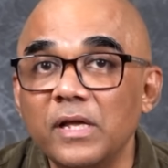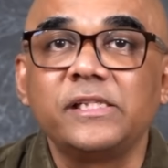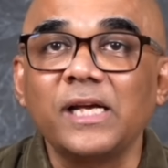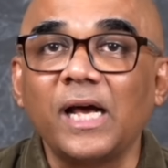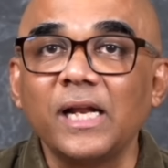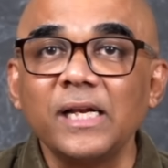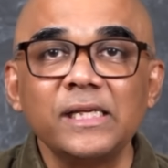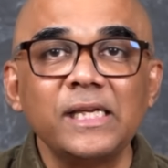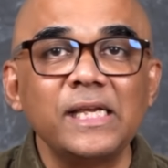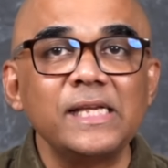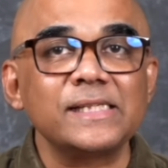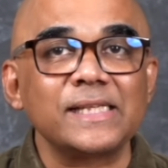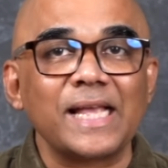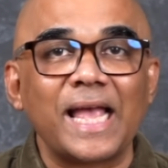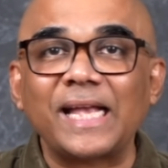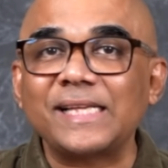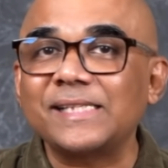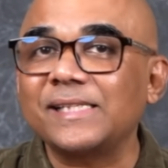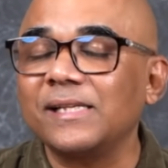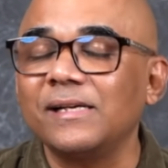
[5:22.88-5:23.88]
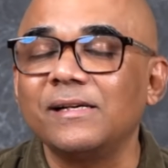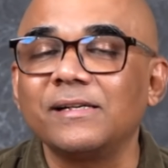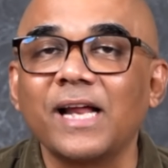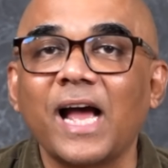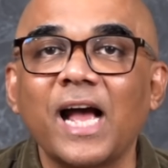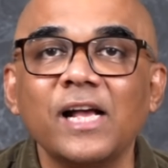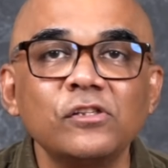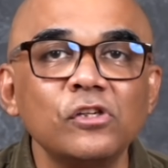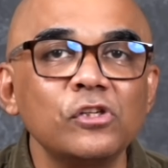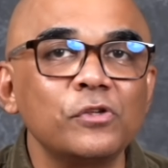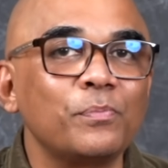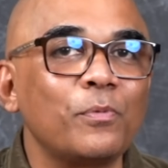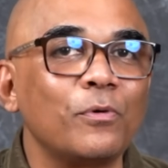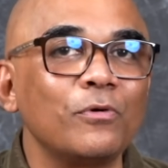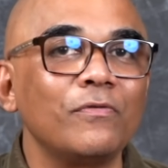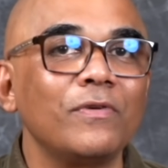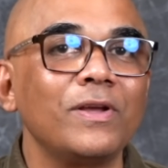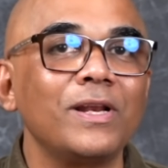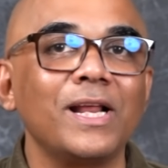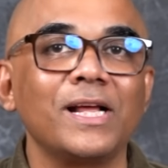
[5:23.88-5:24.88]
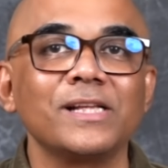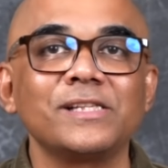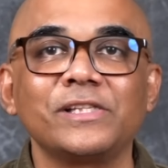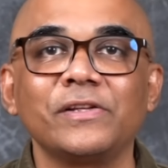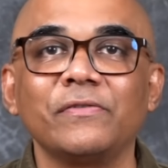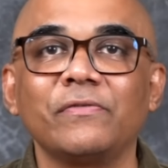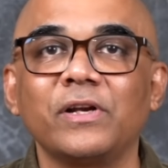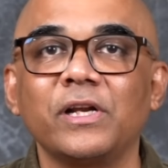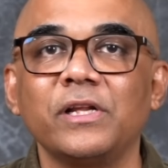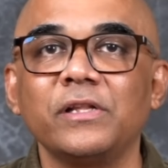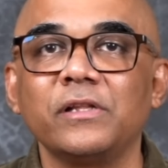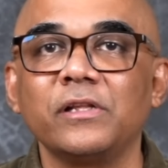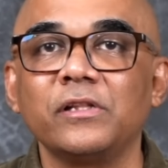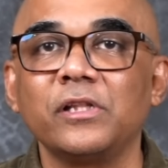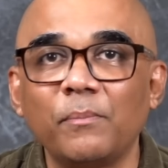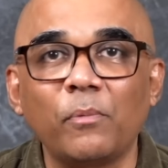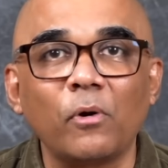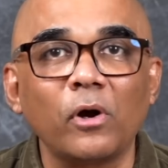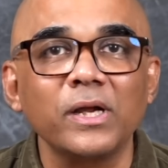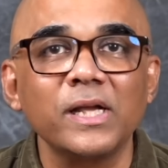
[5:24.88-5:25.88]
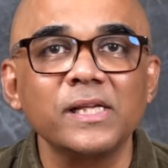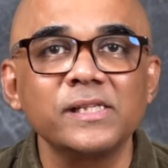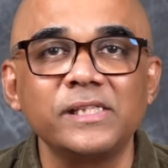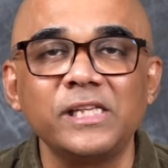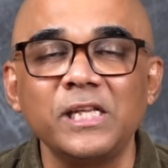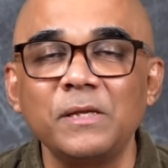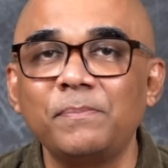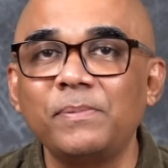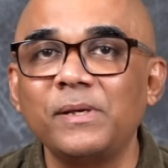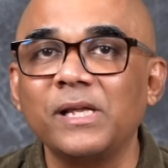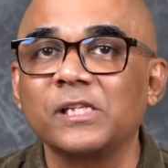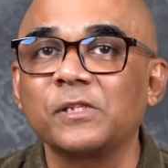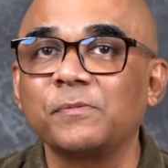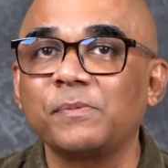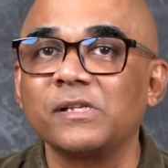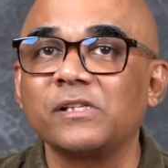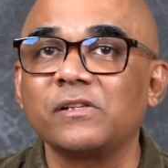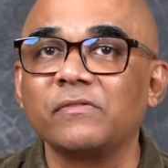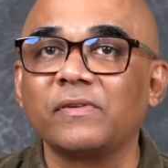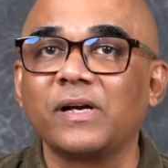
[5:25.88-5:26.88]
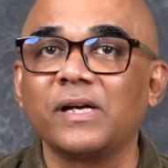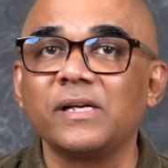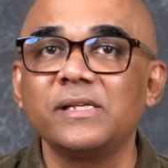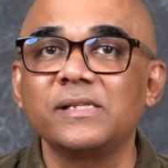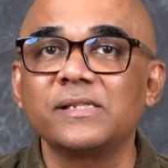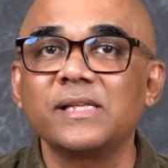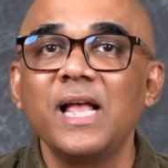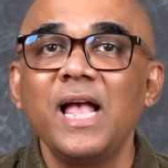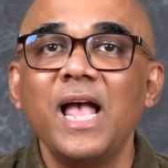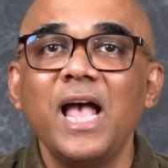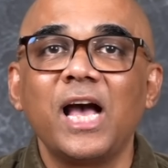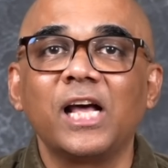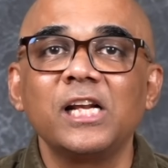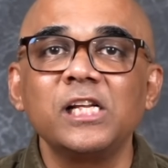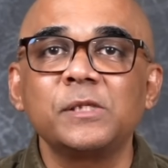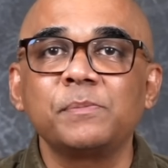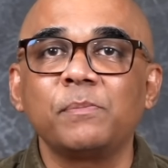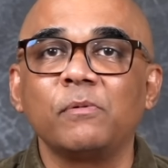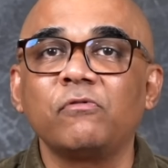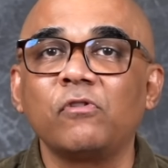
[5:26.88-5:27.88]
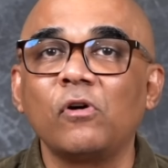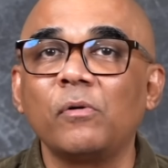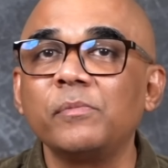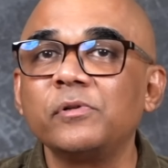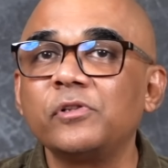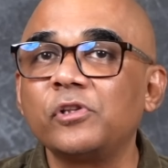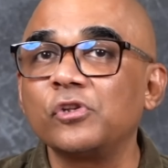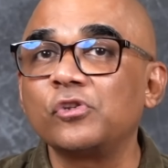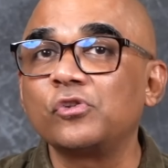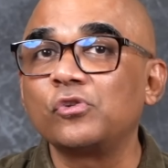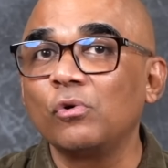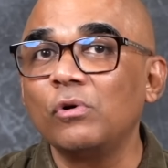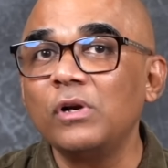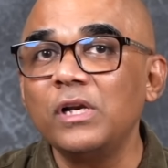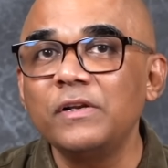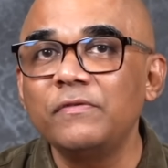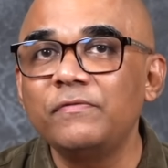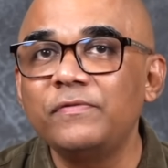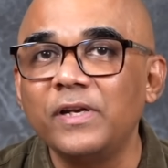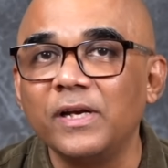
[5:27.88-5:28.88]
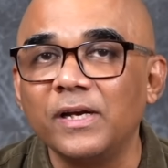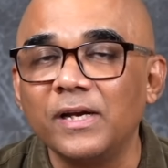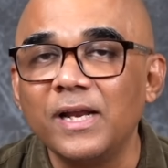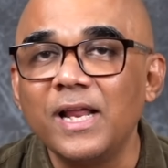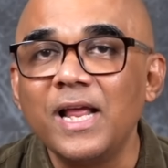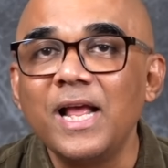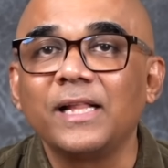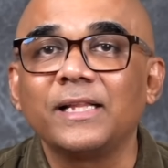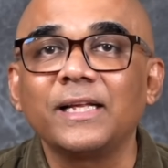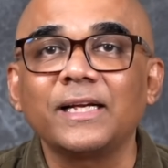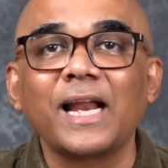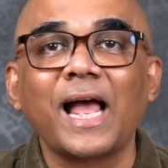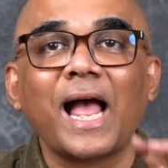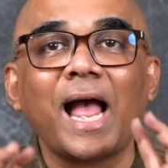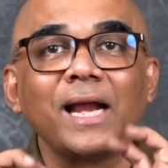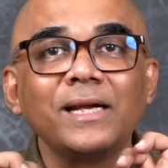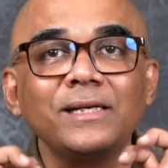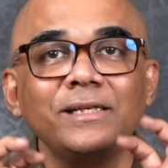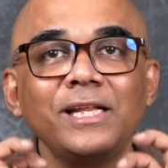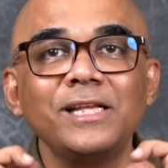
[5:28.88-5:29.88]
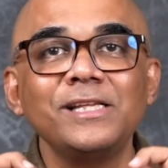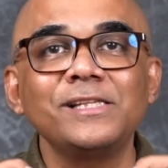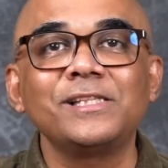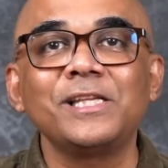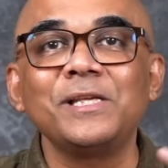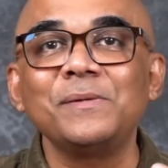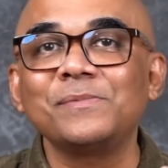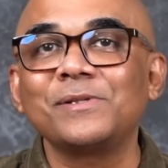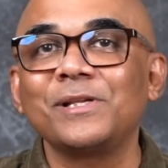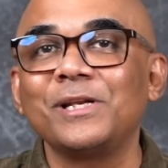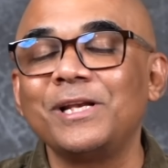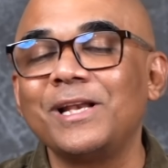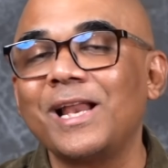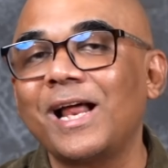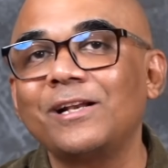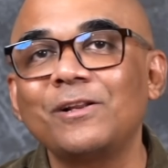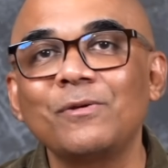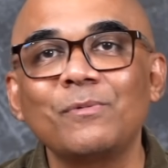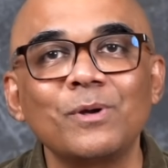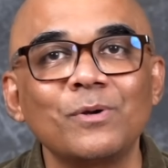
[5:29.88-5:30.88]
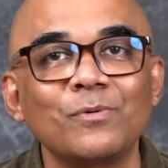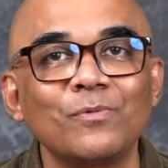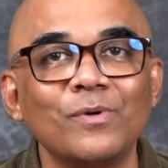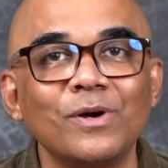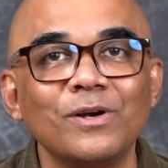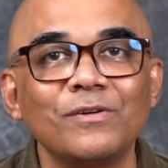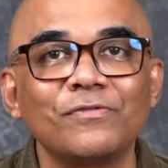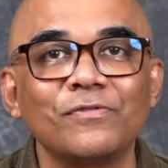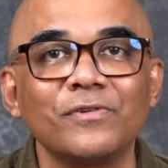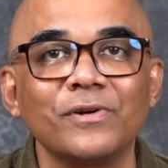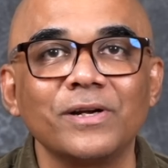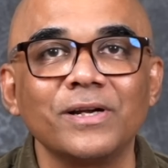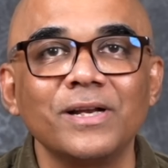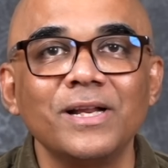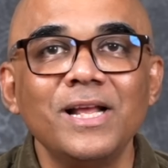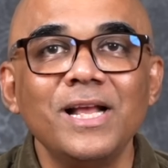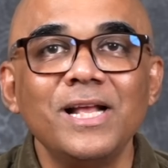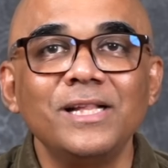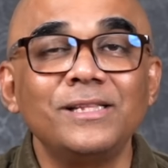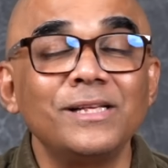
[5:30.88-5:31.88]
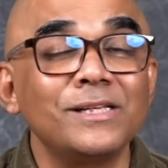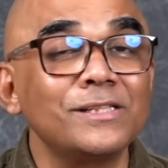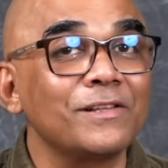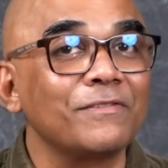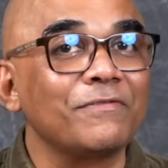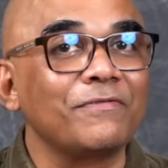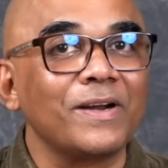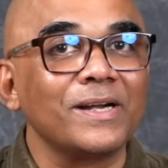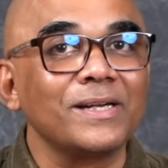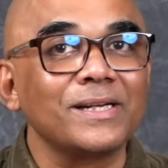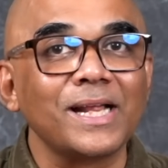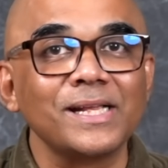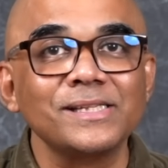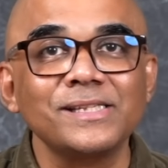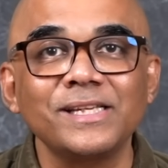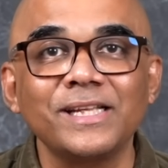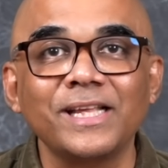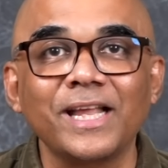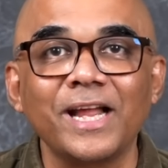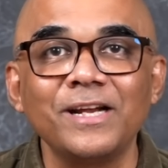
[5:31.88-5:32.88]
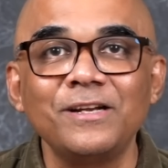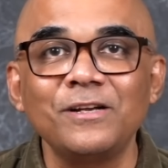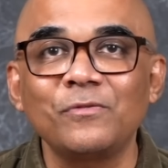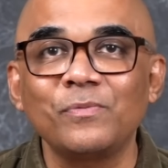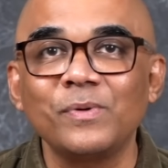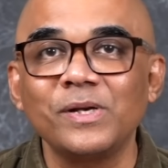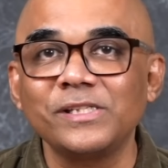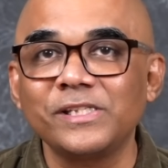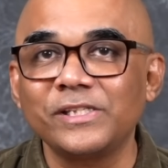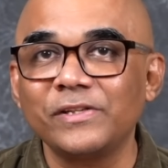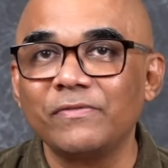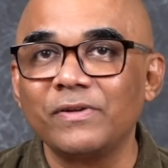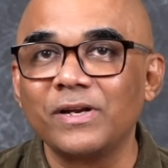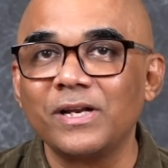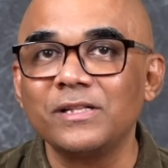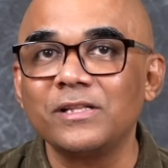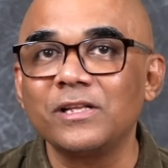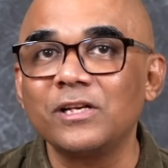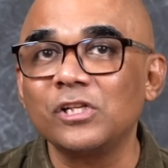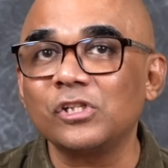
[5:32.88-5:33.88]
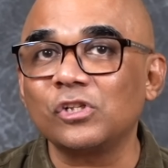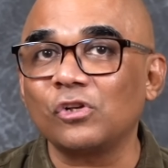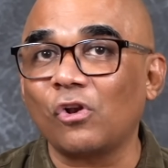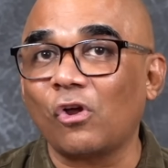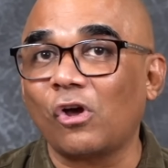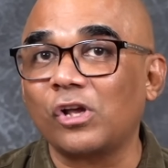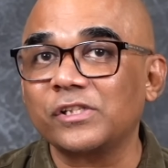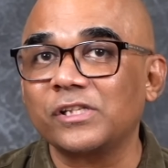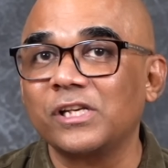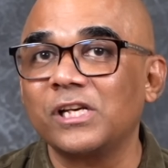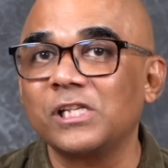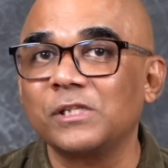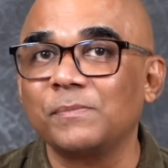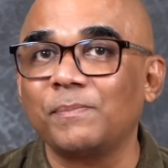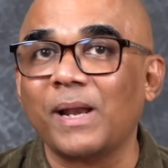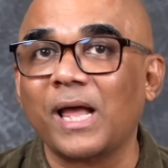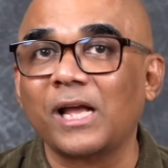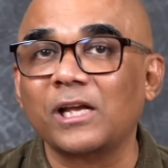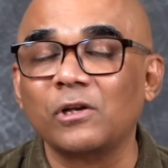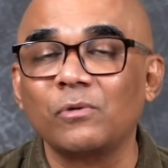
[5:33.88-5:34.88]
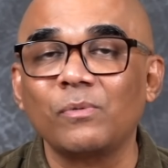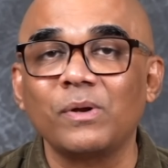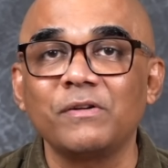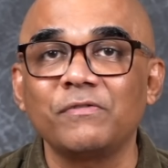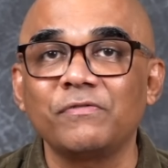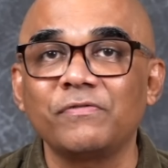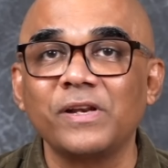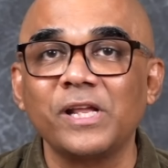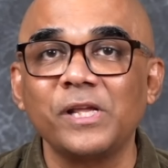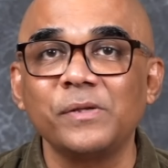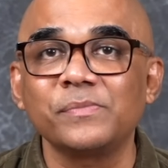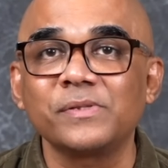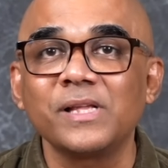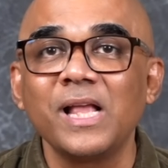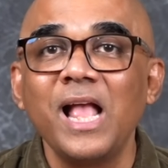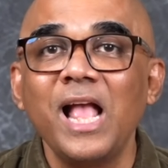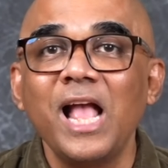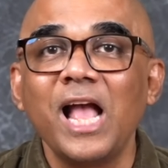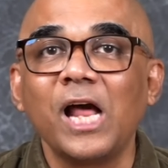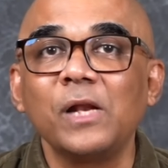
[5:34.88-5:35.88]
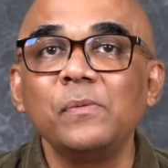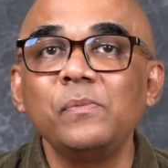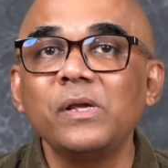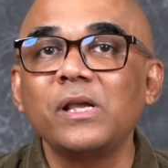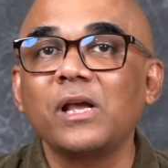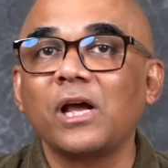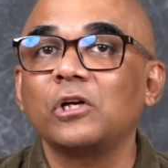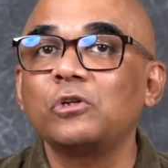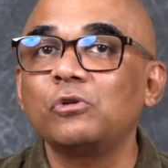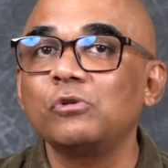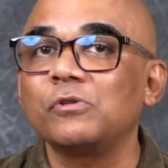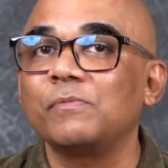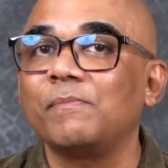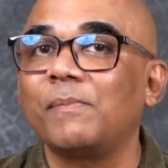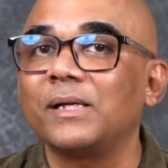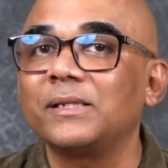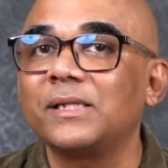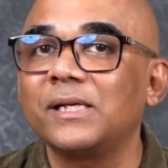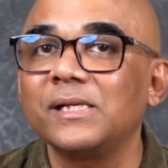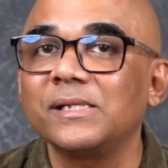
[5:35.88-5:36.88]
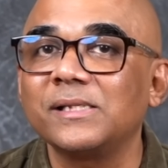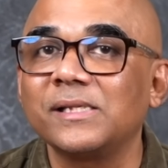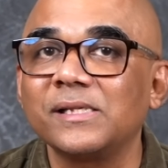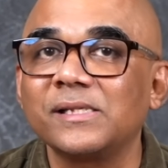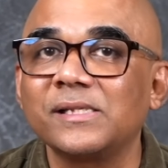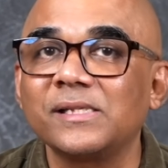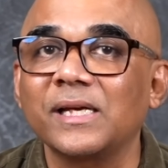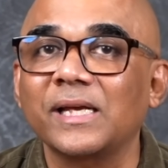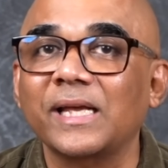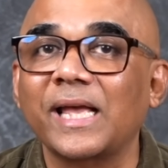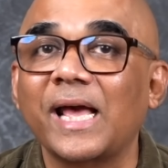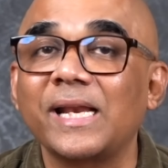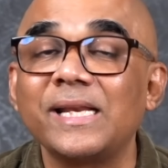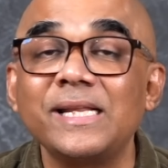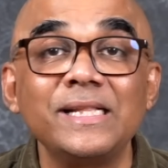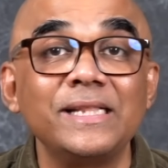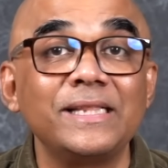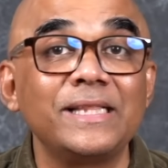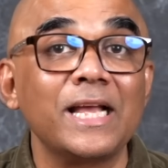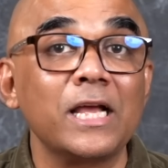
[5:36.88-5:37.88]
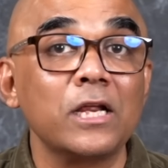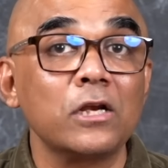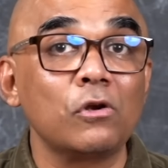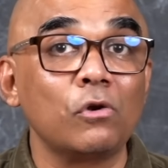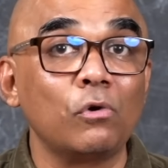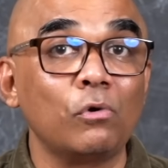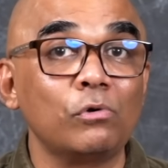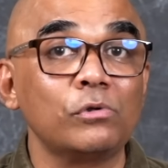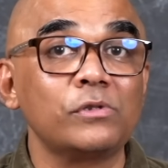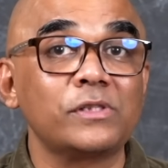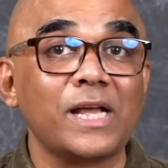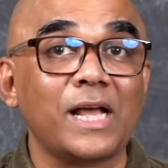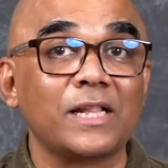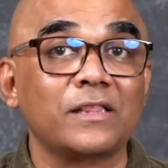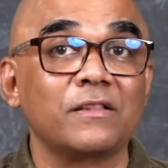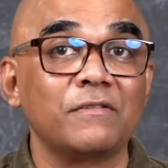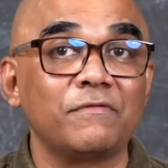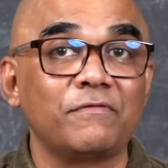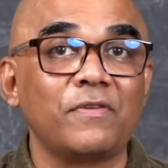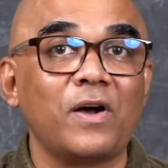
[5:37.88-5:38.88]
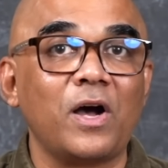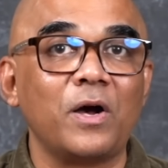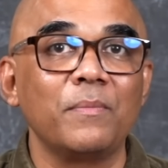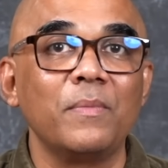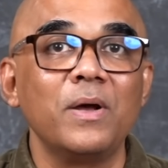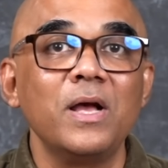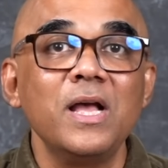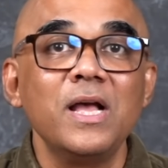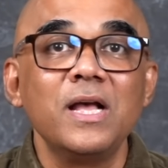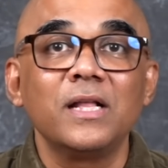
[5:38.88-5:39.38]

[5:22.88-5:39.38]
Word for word: Janaki is excellent, as is Ponvel as Sivanandan. The boy has deeply expressive eyes and his performance is so lived in that acting seems an inadequate word for it. There is a fantastic edit when Sivanandan is lost in his black and white frames and we cut to his mother and sister carrying their loads at the farm.